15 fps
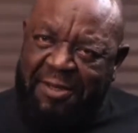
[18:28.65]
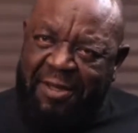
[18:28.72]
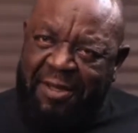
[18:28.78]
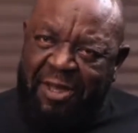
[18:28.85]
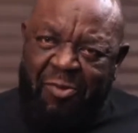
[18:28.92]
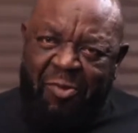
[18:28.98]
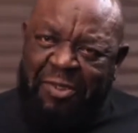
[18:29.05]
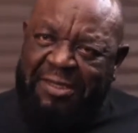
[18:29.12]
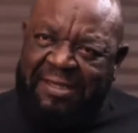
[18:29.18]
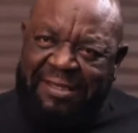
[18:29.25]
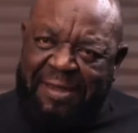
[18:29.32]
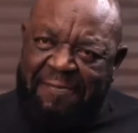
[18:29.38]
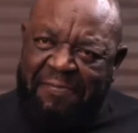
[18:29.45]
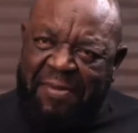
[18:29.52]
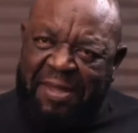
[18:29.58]
It was the
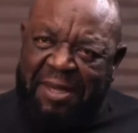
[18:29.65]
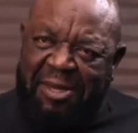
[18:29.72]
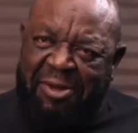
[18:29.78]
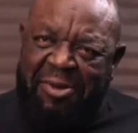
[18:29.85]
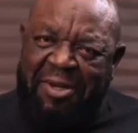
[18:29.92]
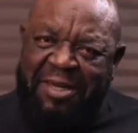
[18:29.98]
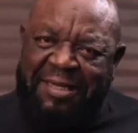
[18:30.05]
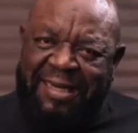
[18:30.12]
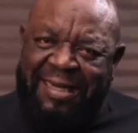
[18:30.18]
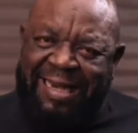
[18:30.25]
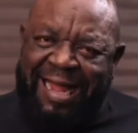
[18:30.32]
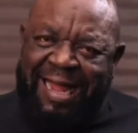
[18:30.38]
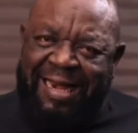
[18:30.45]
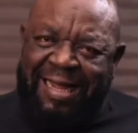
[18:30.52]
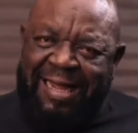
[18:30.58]
same thing. The only thing
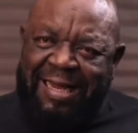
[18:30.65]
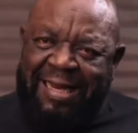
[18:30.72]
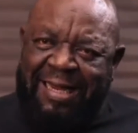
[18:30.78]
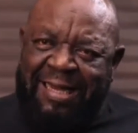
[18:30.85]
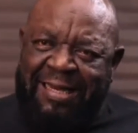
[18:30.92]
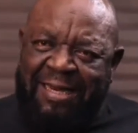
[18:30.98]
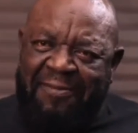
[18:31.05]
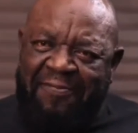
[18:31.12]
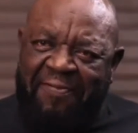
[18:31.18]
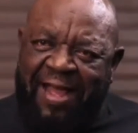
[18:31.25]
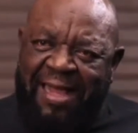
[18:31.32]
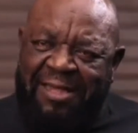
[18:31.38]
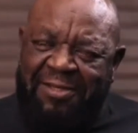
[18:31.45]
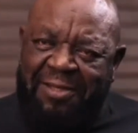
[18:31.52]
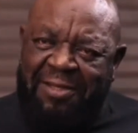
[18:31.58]
that
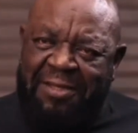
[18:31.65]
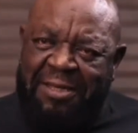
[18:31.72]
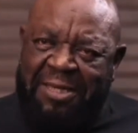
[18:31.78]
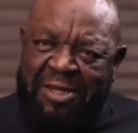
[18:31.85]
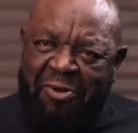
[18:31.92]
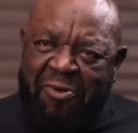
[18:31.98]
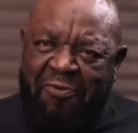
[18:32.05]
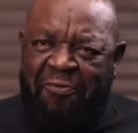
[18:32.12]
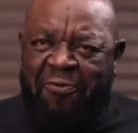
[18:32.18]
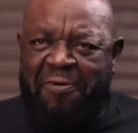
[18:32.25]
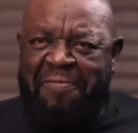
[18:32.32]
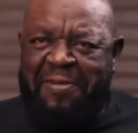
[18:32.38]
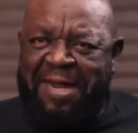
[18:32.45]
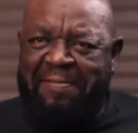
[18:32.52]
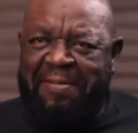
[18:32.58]
differs Diko from
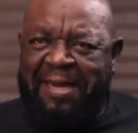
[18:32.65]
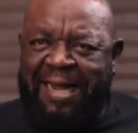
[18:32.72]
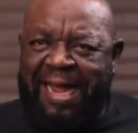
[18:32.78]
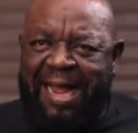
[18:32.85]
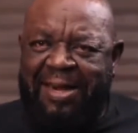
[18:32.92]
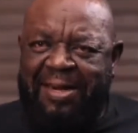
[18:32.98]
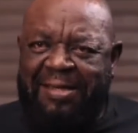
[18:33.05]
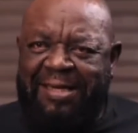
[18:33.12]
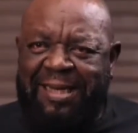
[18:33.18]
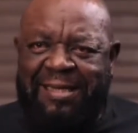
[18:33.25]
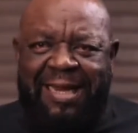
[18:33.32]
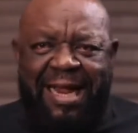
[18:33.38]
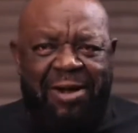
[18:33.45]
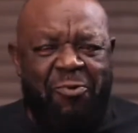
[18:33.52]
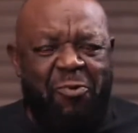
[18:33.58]
Nnamdi Kanu is that
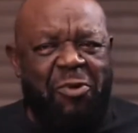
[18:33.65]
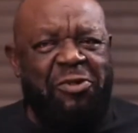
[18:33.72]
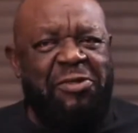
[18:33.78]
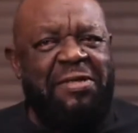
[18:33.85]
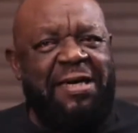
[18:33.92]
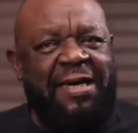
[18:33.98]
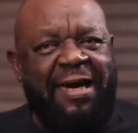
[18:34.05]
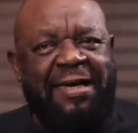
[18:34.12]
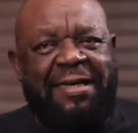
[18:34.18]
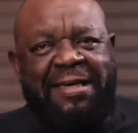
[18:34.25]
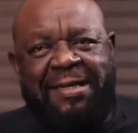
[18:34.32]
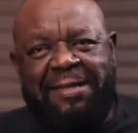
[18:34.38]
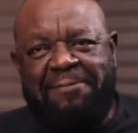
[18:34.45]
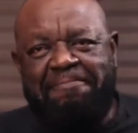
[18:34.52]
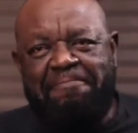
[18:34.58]
Kanu wasn't
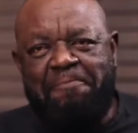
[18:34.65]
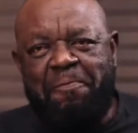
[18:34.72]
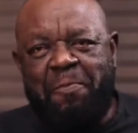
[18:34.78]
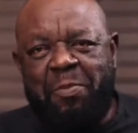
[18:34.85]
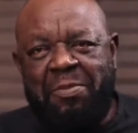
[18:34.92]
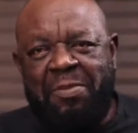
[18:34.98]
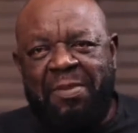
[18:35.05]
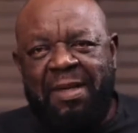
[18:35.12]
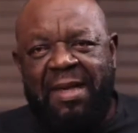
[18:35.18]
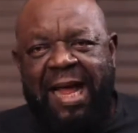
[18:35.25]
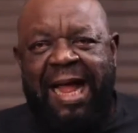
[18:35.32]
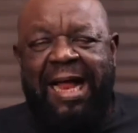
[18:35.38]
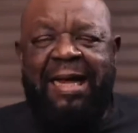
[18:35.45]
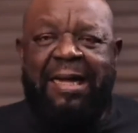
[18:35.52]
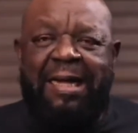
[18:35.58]
created,
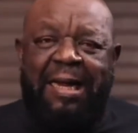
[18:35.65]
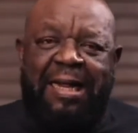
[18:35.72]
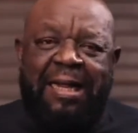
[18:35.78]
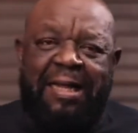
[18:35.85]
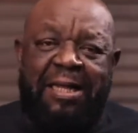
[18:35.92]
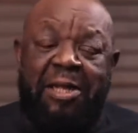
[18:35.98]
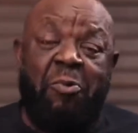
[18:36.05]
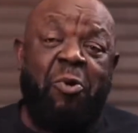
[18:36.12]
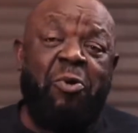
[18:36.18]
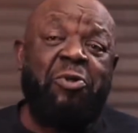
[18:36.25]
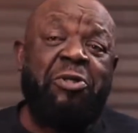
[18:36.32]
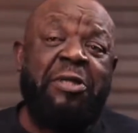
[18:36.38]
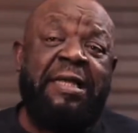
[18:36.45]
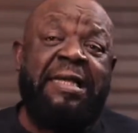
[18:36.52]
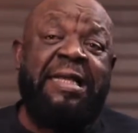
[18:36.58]
and he was
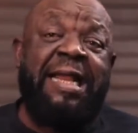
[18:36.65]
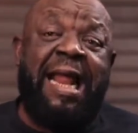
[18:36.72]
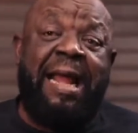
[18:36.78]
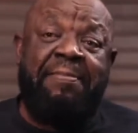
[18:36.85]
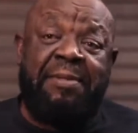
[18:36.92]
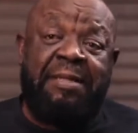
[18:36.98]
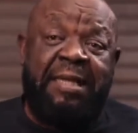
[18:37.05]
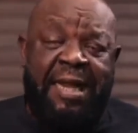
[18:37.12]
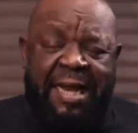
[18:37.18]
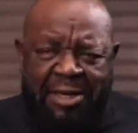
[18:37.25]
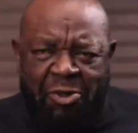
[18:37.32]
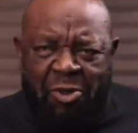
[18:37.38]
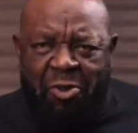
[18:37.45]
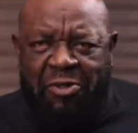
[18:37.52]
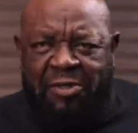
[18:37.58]
kidnapped in a
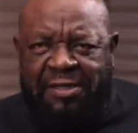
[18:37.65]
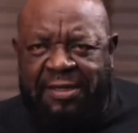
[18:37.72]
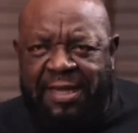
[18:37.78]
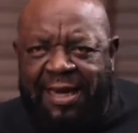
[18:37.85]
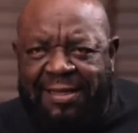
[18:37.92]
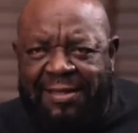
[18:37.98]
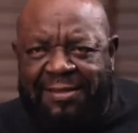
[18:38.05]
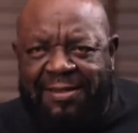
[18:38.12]
third state.